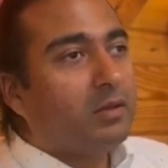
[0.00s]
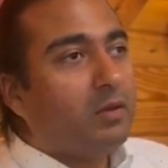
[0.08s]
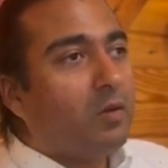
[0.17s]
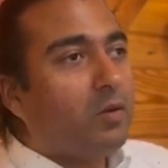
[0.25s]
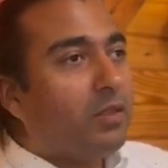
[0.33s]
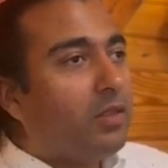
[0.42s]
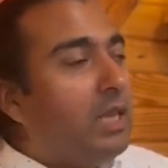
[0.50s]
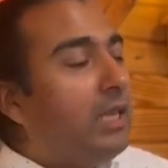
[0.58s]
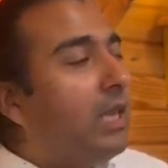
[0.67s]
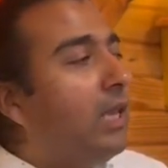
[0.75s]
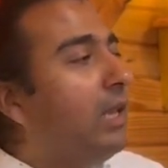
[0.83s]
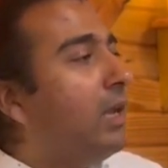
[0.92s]
or
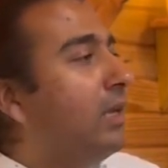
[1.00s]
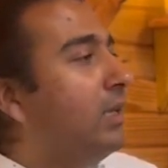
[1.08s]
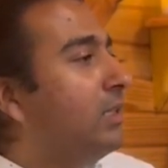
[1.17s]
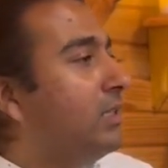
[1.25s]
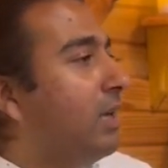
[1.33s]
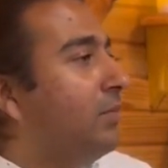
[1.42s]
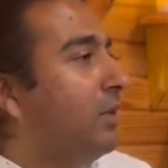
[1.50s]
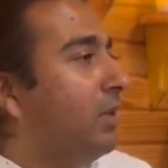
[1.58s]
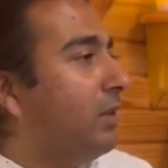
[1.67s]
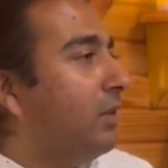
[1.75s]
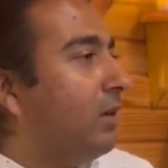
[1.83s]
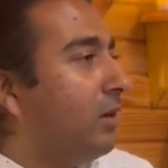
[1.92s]
thinking and
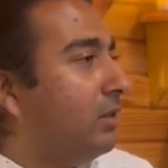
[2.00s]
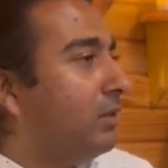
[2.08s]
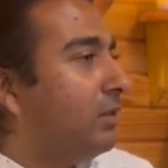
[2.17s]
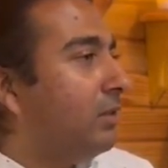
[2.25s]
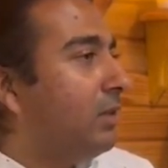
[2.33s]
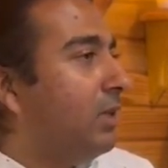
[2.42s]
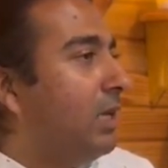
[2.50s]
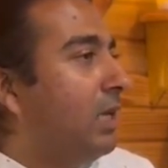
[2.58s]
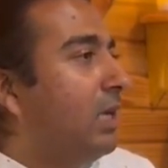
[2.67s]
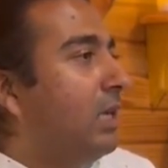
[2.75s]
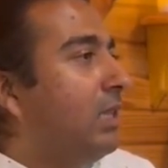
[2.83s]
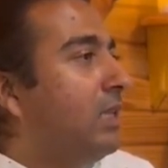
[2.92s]
examining thought.
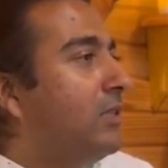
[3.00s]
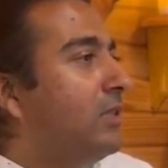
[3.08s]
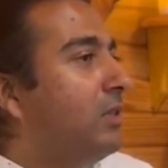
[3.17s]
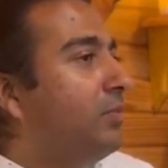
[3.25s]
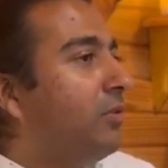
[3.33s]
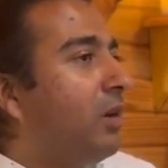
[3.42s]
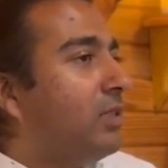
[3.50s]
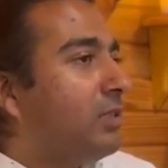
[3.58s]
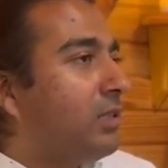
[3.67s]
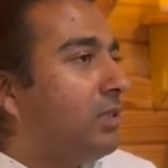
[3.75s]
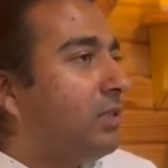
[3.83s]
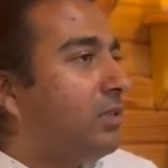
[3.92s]
This is the
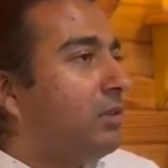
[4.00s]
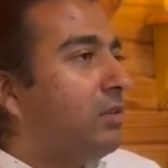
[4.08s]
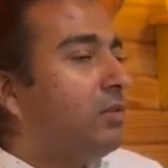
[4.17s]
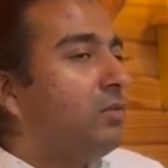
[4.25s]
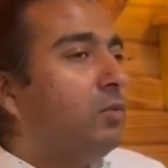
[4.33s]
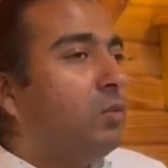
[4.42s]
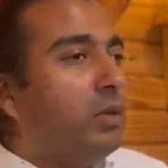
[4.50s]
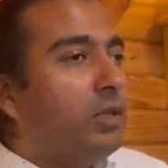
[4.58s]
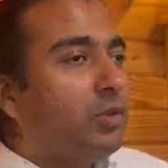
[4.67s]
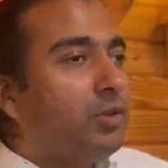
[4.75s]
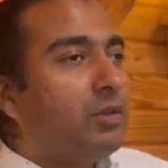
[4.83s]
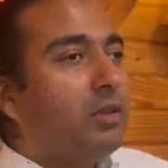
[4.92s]
process through
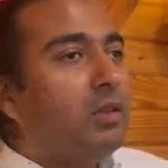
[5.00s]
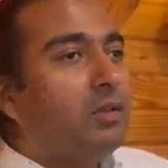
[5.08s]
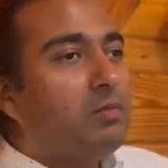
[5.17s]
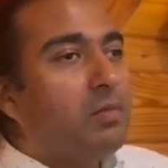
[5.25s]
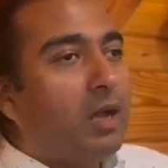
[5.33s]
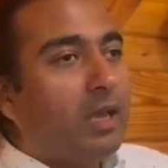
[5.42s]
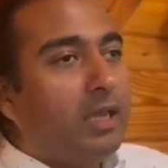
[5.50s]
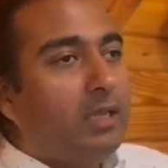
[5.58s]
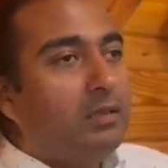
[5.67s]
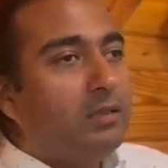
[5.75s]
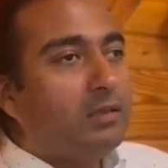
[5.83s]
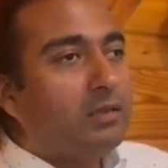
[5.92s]
which the
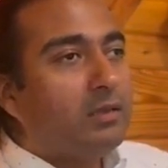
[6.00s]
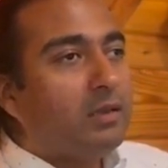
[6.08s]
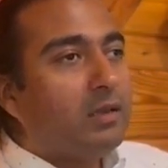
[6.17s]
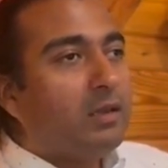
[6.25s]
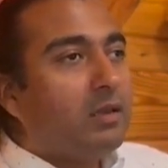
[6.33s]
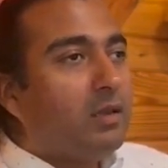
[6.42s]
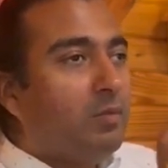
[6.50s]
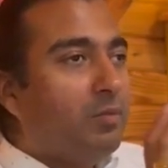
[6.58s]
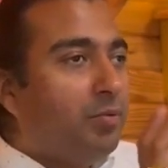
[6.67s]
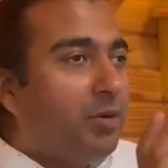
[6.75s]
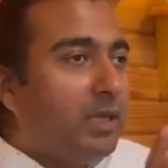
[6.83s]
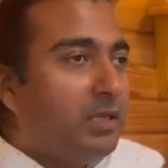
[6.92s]
mind
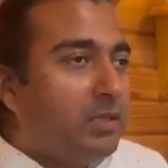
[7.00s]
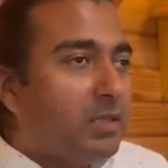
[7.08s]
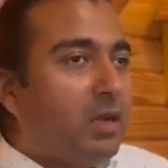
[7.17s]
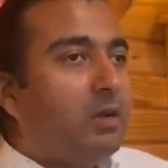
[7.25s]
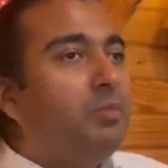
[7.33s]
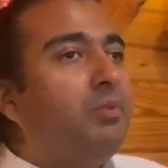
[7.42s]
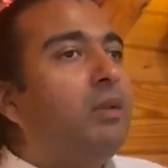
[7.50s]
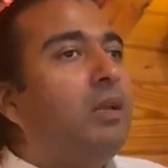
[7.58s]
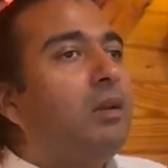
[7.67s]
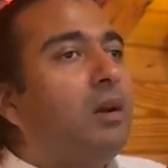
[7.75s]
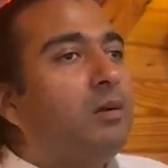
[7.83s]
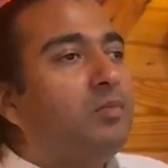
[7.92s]
brings up an
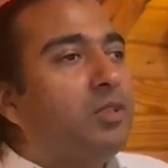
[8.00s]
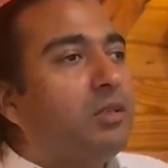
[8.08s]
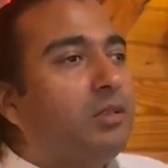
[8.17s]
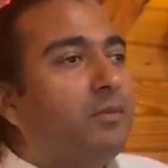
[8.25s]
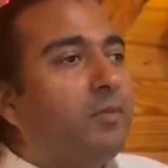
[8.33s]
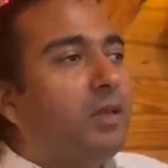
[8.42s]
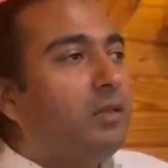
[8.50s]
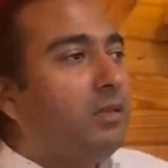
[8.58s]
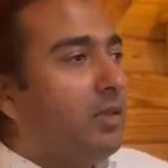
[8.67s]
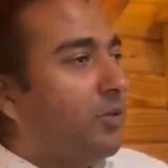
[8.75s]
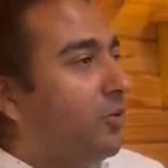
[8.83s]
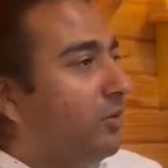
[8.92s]
object of
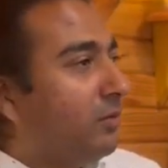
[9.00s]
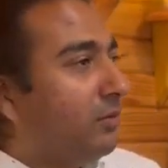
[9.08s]
meditation